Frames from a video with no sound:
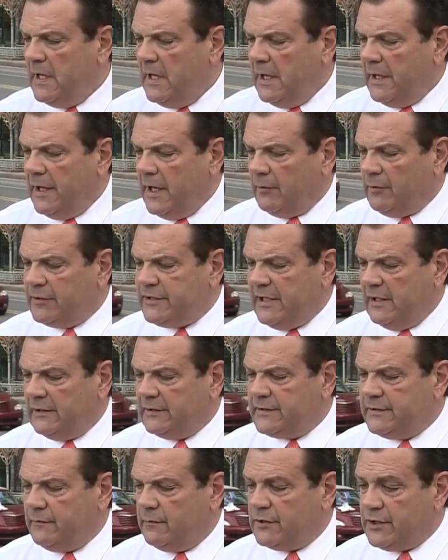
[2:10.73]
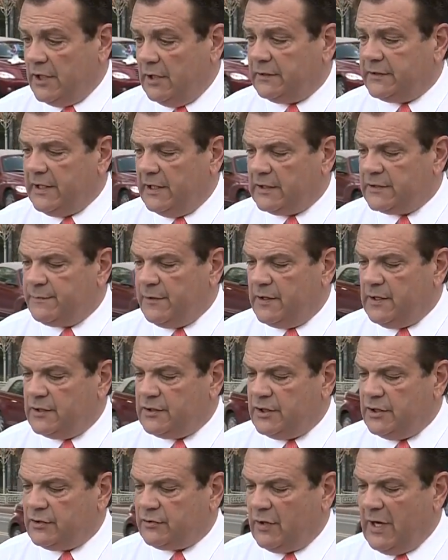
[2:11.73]
Now, Rochelle, tells me
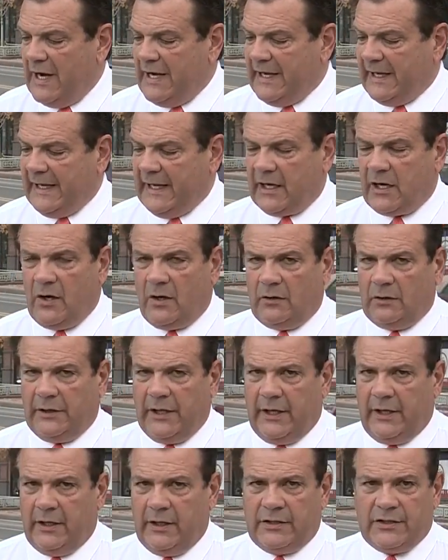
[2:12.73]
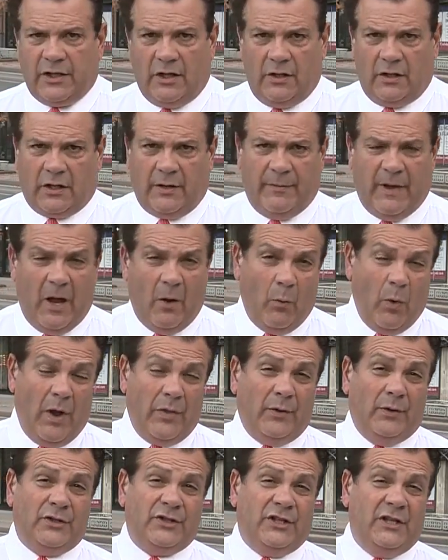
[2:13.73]
that she tried to get Carlita to talk about
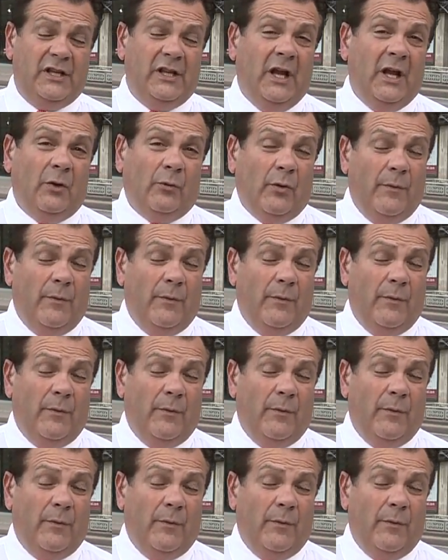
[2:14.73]
whether she